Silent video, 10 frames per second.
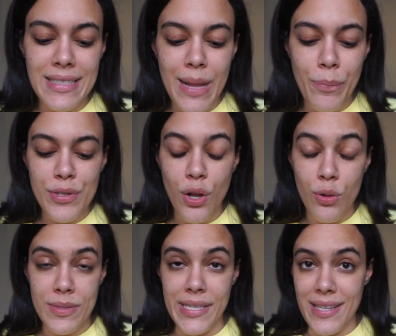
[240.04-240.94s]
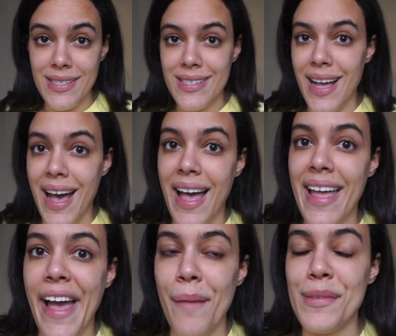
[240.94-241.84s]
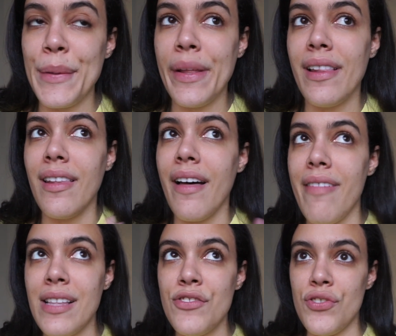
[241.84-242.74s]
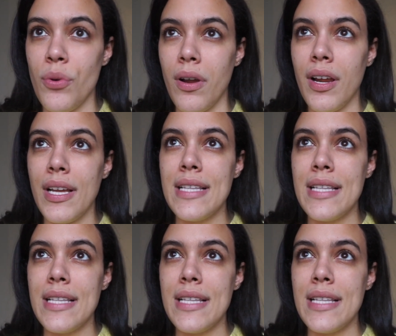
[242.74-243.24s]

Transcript: up was HomeSense. I absolutely love that store.